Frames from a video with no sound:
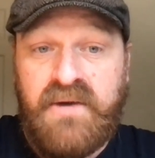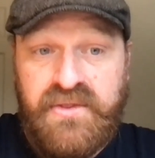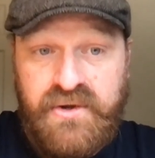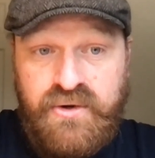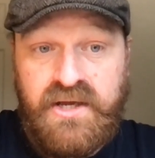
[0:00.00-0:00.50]

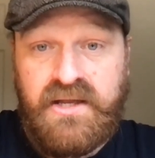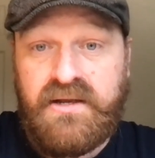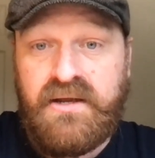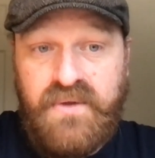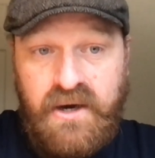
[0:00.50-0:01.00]
Mother cricket
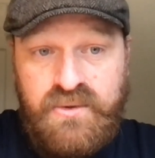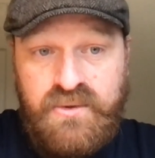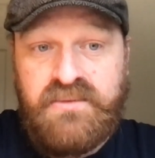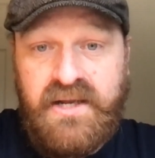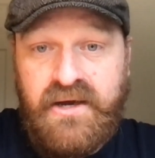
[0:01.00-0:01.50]

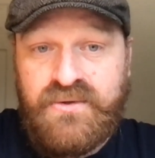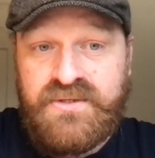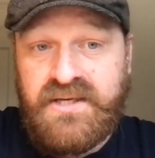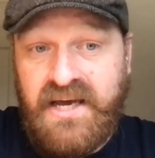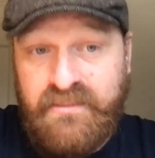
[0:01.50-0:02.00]
ultimately
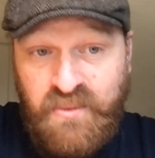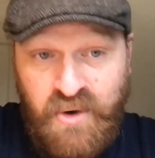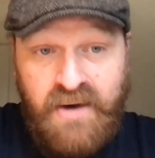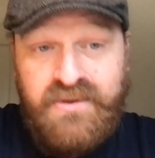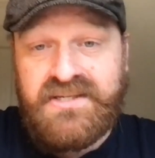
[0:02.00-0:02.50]
owns the game. And
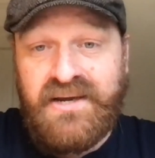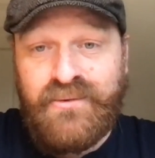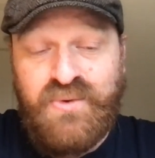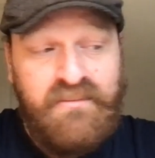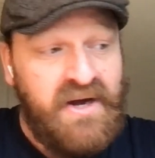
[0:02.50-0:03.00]
what I would say
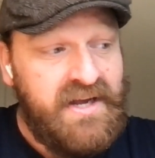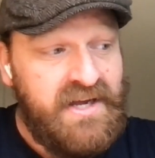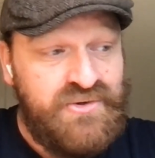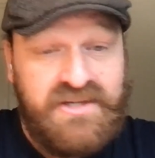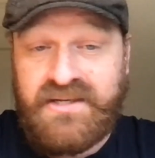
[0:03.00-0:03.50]
was what Mike
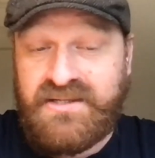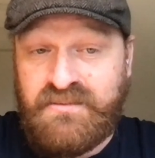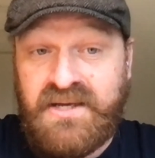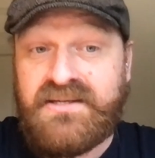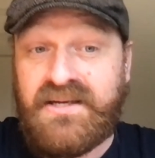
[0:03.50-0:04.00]
Hendrick said
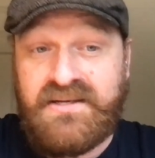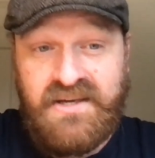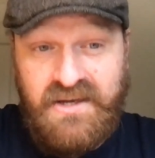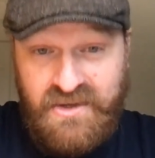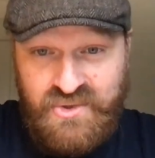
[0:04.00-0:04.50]
to me. He said,
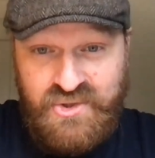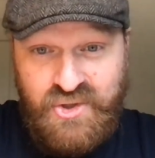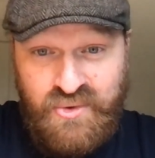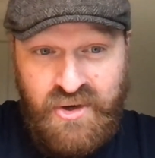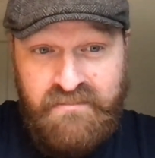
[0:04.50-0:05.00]

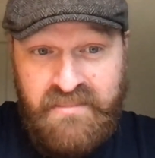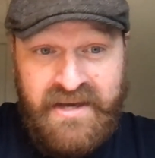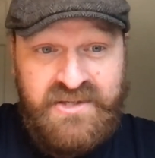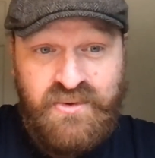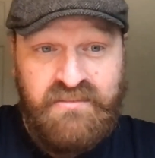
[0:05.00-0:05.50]
do not
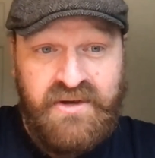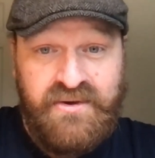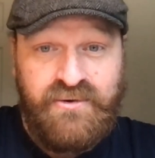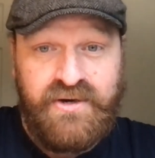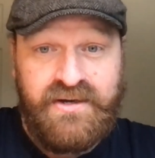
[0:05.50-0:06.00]
mess with
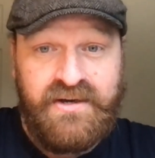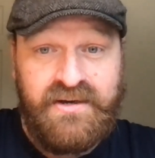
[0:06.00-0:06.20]
mother cricket.